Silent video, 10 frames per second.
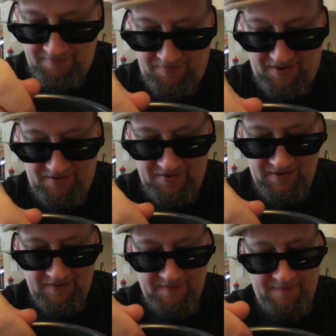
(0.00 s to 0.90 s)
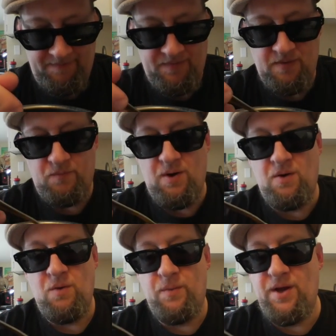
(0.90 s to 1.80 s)
about,
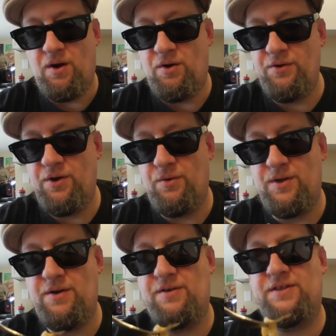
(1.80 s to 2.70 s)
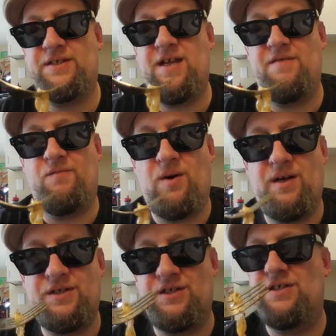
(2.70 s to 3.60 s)
well, we all know here in the state of
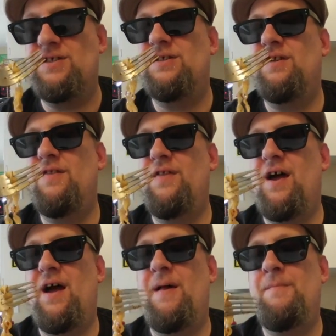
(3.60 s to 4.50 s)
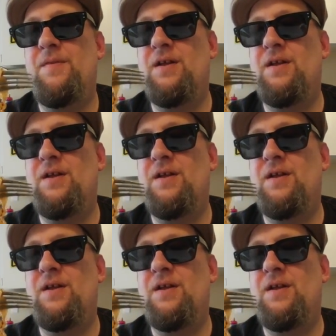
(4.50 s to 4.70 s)
Washington that